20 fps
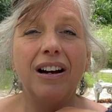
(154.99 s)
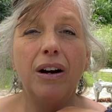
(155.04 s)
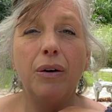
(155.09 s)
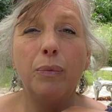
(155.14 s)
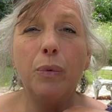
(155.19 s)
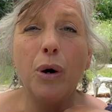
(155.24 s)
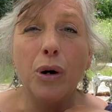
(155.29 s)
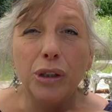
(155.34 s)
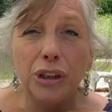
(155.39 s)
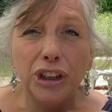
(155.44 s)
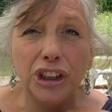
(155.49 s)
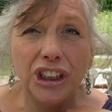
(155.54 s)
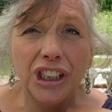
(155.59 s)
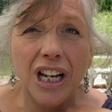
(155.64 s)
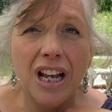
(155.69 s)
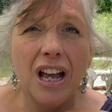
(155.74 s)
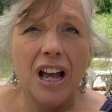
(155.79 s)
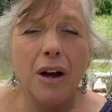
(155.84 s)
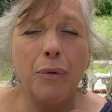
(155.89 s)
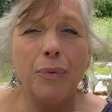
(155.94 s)
a watch,
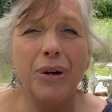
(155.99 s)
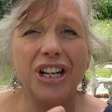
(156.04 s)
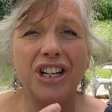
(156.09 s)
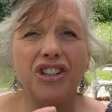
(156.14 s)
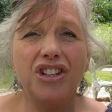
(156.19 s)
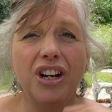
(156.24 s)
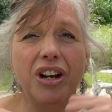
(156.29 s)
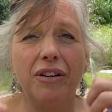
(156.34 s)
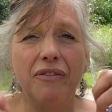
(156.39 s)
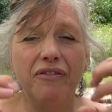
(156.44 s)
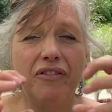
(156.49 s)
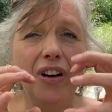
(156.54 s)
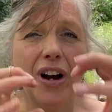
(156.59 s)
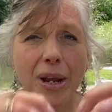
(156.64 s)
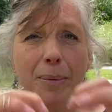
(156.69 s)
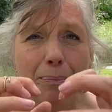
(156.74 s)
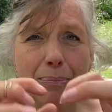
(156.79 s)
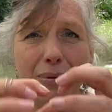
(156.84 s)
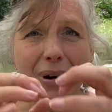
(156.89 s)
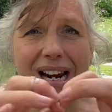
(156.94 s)
which
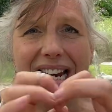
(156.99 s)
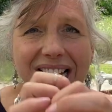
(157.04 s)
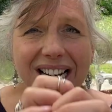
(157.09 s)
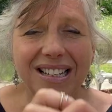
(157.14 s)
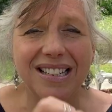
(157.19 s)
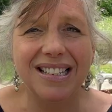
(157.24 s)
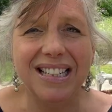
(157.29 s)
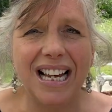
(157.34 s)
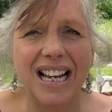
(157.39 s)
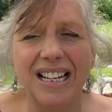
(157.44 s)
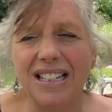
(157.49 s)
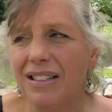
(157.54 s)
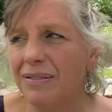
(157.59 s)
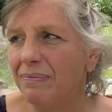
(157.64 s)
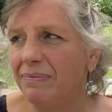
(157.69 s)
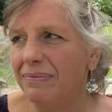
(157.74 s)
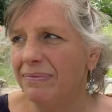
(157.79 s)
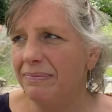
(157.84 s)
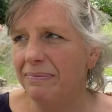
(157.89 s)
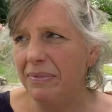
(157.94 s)
vibrates at
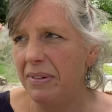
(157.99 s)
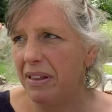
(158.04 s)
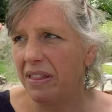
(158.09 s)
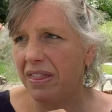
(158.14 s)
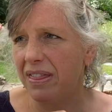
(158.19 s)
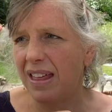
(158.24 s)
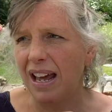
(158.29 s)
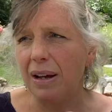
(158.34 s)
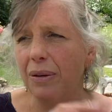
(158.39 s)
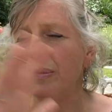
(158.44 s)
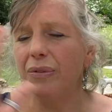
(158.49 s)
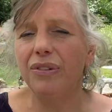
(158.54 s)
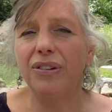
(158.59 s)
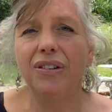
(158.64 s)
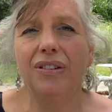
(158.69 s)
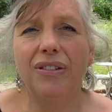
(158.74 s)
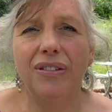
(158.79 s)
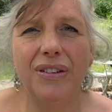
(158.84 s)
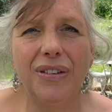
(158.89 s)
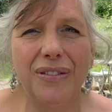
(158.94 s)

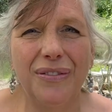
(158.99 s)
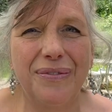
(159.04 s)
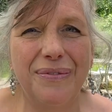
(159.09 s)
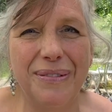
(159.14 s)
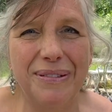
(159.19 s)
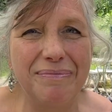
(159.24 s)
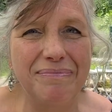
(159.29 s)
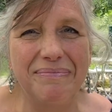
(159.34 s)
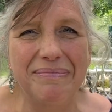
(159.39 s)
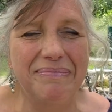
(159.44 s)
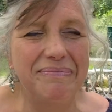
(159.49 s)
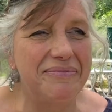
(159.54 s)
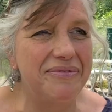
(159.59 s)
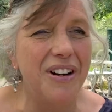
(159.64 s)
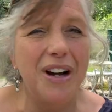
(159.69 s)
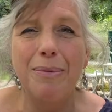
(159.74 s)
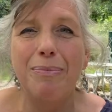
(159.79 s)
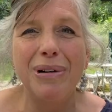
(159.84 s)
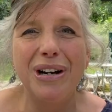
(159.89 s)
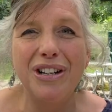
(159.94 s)
thousands of
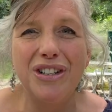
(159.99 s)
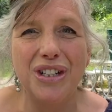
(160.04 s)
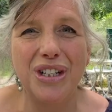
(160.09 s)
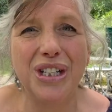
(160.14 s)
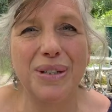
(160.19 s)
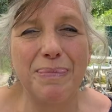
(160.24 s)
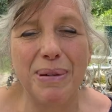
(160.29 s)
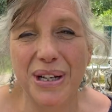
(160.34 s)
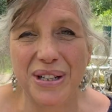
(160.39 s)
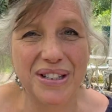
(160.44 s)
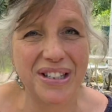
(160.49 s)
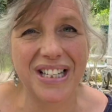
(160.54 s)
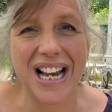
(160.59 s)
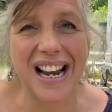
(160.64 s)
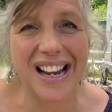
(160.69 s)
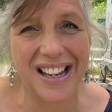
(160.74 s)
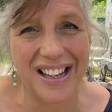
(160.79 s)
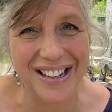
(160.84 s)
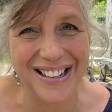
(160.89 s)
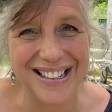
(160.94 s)
vibrations per
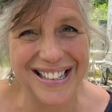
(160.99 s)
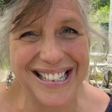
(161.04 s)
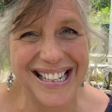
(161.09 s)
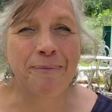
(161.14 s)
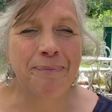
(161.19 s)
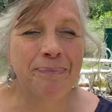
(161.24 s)
second.